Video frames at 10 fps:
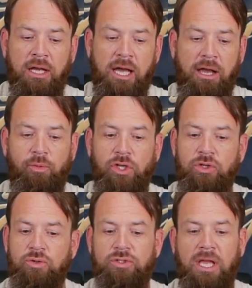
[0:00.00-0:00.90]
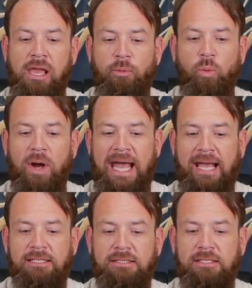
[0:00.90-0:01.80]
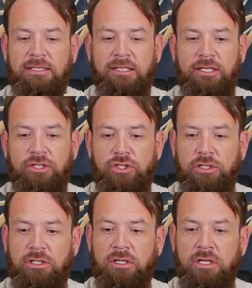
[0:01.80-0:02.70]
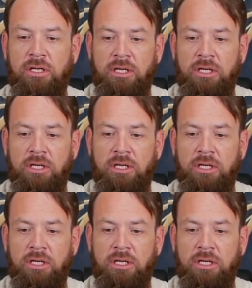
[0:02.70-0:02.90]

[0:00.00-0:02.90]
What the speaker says: I would use a waxed ligature.